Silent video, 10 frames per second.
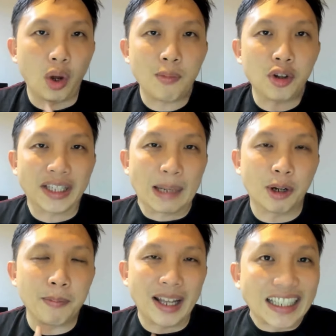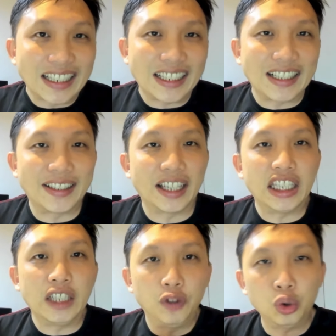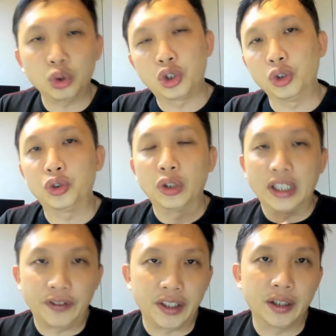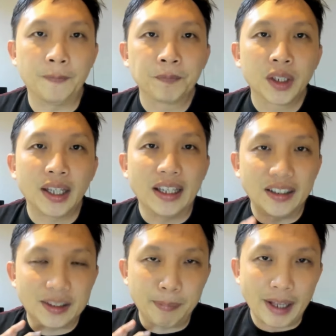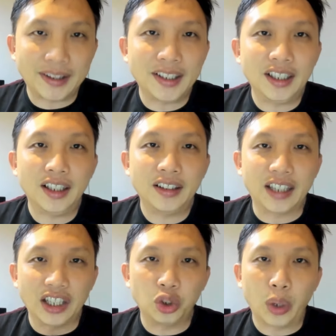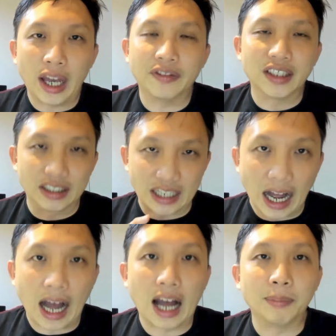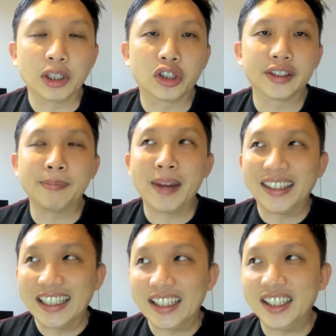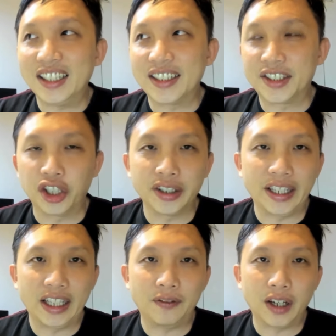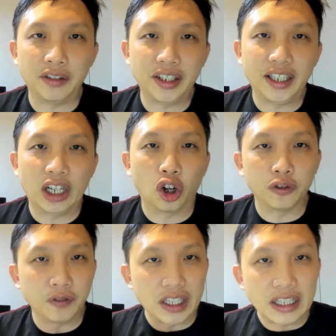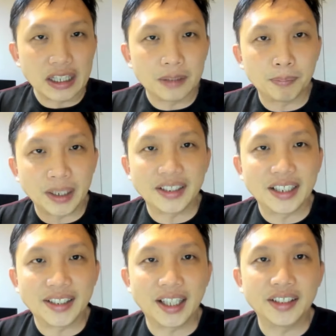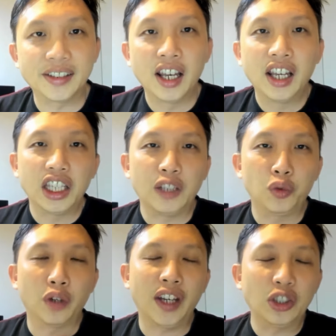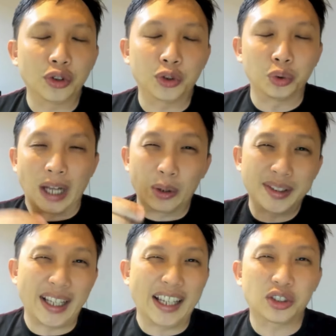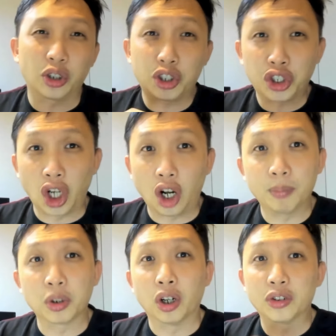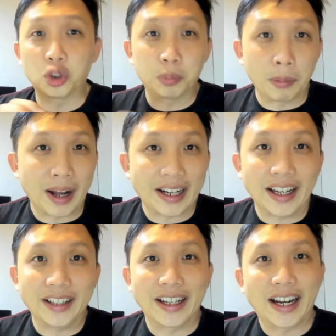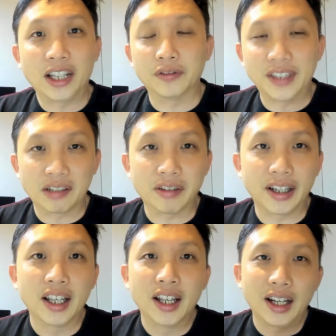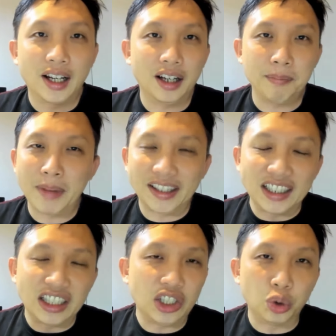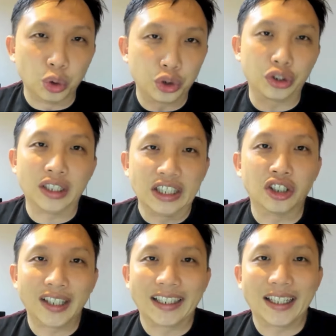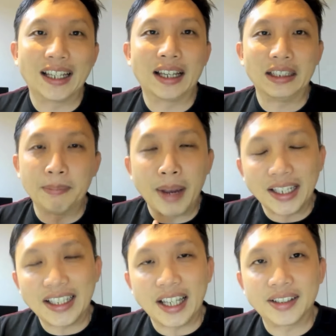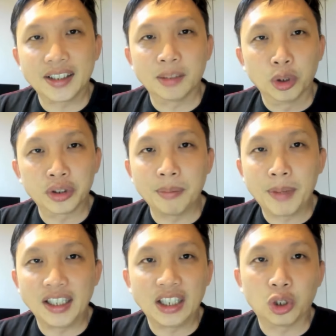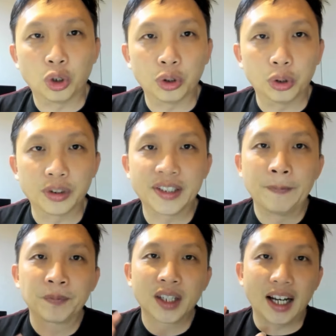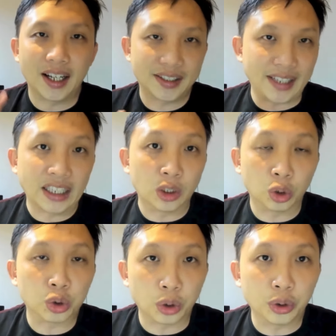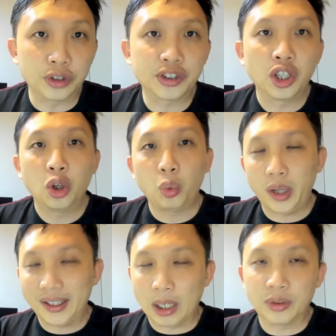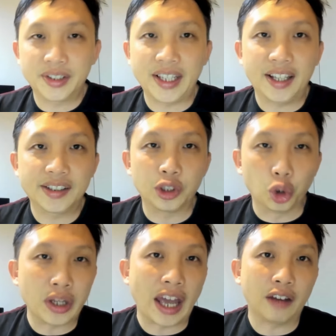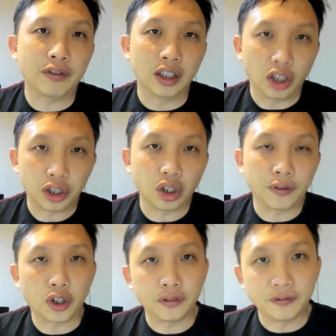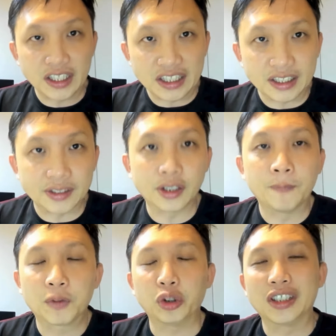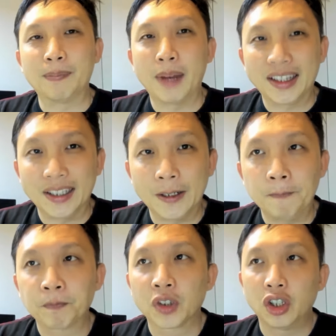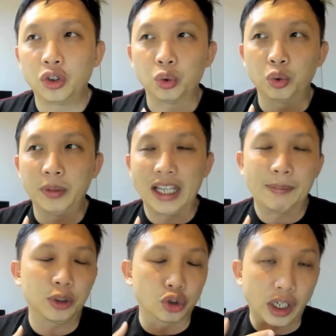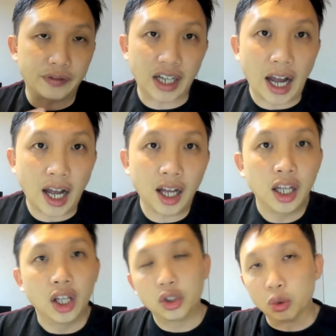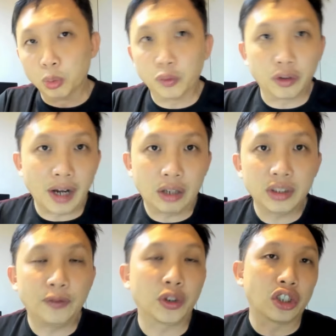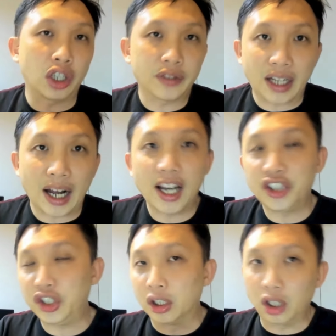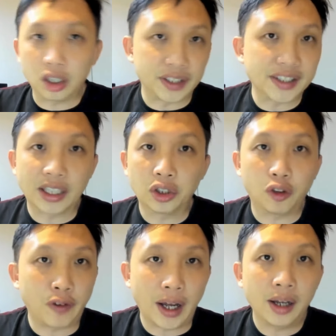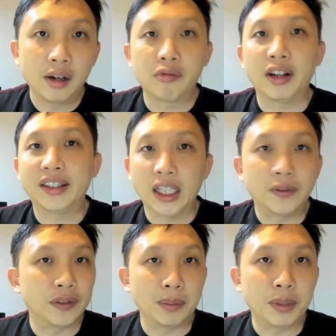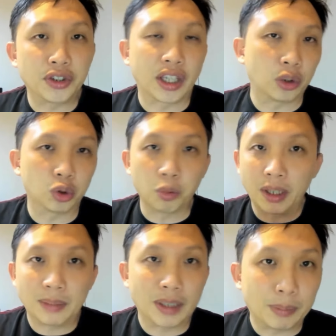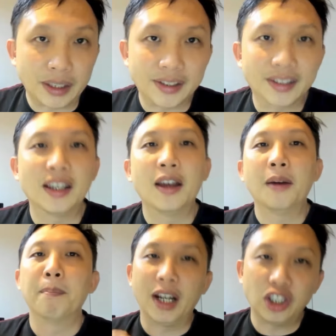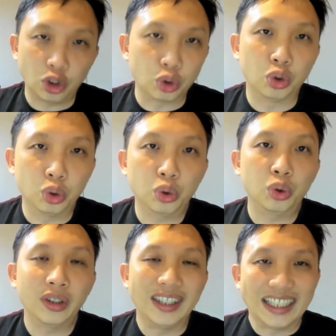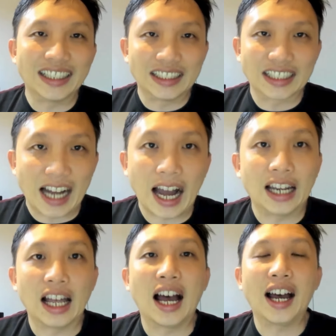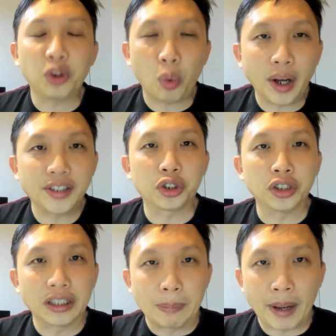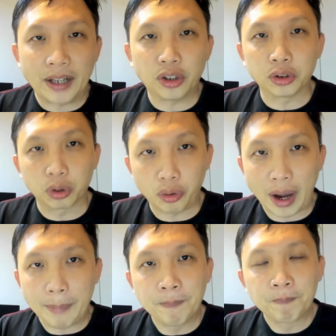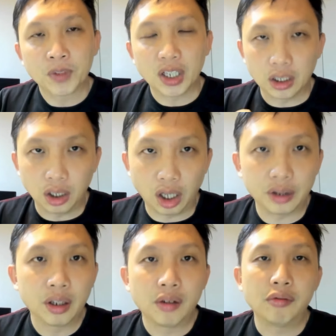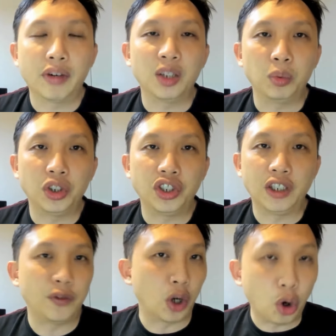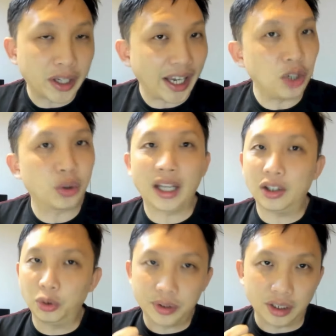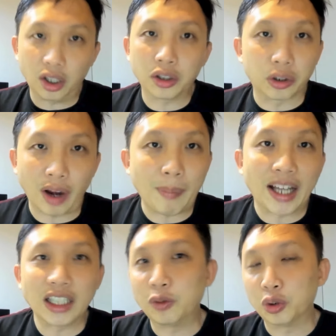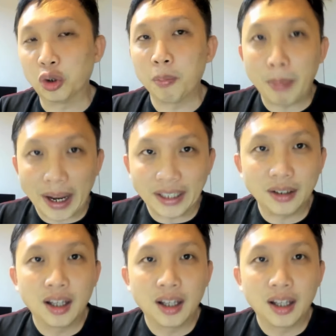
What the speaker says: more thing about Medini is that if you choose to live here, it is better that you have a car because Medini is not a very convenient place in that sense. If you are very used to downstairs, got shop, got supermarket, that kind of thing, right? Medini usually not like that. In many cases, most of the Medini condos are standalone condos where downstairs don't have a lot of convenience. So it's better to be able to drive a car, to move around. If you can drive a car, actually a lot of things are not far, right? 10-15 minutes you can go to many places, but you do need a car lah. Otherwise, you're going to depend on Grab a lot, right? Which if you're okay, you can use a lot of Grab lah if you don't mind